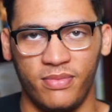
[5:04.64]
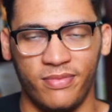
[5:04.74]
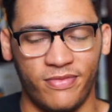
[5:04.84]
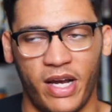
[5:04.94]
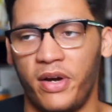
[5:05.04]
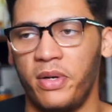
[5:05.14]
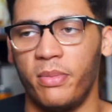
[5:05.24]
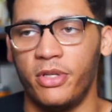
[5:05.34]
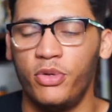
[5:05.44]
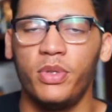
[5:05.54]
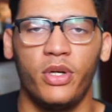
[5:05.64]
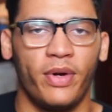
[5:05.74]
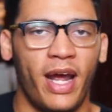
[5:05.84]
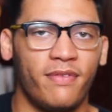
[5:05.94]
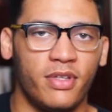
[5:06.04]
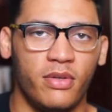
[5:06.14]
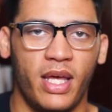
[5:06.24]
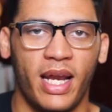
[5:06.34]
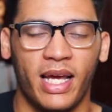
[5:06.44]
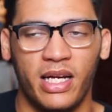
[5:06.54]
vary, but you really don't have to do
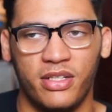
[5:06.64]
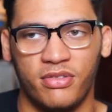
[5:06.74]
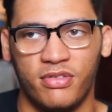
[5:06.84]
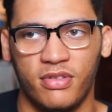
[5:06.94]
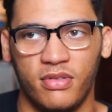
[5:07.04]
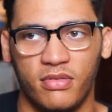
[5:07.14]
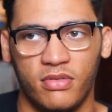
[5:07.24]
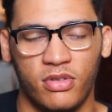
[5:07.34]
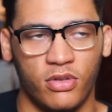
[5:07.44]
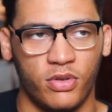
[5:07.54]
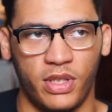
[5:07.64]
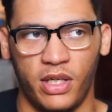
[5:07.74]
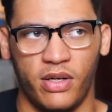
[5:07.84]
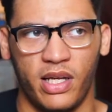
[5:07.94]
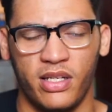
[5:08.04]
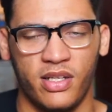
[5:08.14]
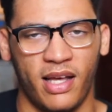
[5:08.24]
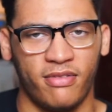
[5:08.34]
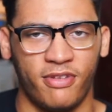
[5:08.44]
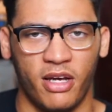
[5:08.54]
that. I kind of just searched on the internet till
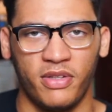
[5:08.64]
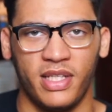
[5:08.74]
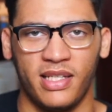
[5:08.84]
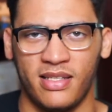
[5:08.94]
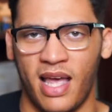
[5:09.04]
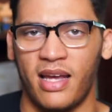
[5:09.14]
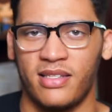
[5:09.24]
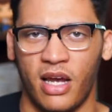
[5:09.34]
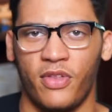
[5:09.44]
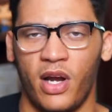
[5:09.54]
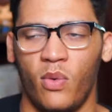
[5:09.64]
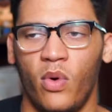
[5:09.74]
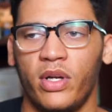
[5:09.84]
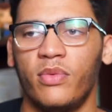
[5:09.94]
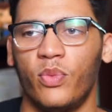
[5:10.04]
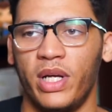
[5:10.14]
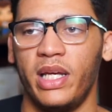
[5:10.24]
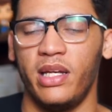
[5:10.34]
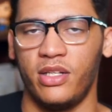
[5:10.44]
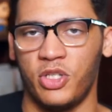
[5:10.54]
I found the exact sound that I wanted, went
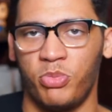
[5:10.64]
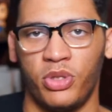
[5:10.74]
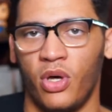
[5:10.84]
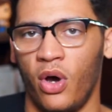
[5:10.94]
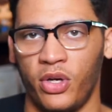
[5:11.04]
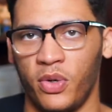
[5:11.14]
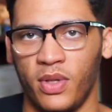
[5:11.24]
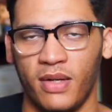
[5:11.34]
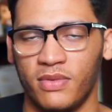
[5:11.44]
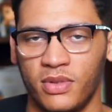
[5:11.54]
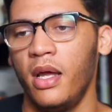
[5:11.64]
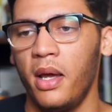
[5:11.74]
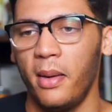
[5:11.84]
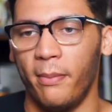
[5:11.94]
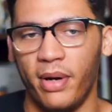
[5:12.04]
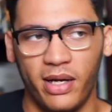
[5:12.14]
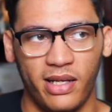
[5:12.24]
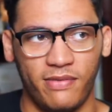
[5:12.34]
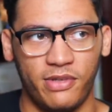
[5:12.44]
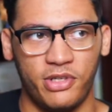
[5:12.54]
in and just put the audio level. But
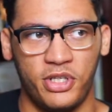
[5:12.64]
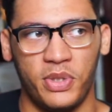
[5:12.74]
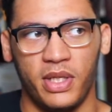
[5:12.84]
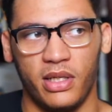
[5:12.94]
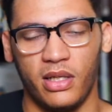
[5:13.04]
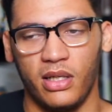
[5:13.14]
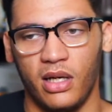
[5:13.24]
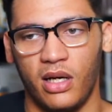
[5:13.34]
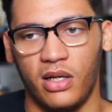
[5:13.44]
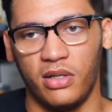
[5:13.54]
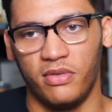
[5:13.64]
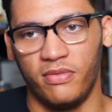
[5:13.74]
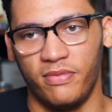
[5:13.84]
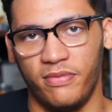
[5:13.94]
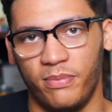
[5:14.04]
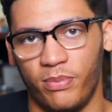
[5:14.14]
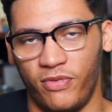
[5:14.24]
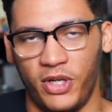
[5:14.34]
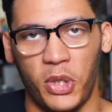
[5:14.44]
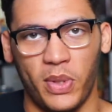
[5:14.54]
if you're shooting a
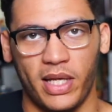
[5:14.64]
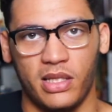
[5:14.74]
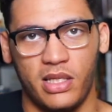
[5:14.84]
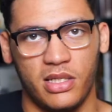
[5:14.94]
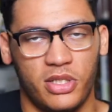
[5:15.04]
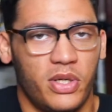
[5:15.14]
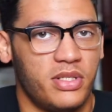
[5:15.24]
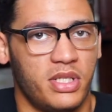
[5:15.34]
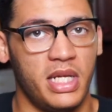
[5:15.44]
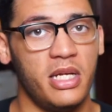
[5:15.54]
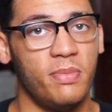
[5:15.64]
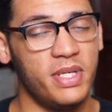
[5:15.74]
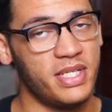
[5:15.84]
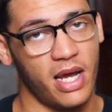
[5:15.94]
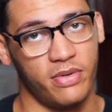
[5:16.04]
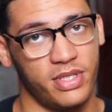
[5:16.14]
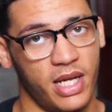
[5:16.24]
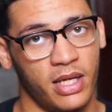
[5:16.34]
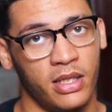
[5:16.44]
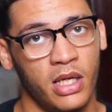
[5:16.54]
video like this, there doesn't need to be sound
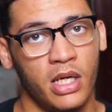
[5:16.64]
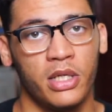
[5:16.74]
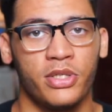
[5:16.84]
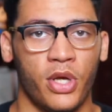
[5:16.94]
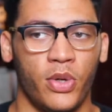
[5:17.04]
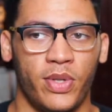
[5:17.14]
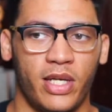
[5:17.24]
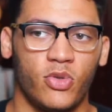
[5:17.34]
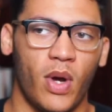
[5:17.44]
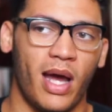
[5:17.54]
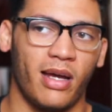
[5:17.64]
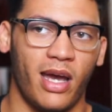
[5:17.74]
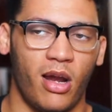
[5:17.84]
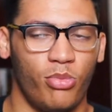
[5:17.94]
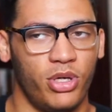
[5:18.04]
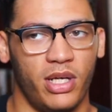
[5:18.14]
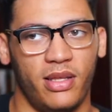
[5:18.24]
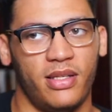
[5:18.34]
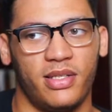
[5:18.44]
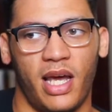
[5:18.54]
design. So that's why I kind of put it
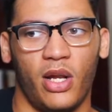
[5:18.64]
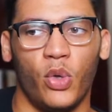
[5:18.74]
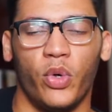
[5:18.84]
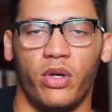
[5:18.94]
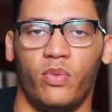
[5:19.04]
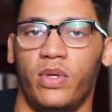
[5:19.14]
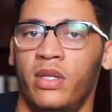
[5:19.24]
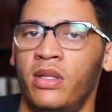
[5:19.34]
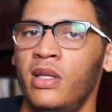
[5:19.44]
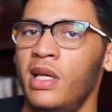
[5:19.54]
in this category with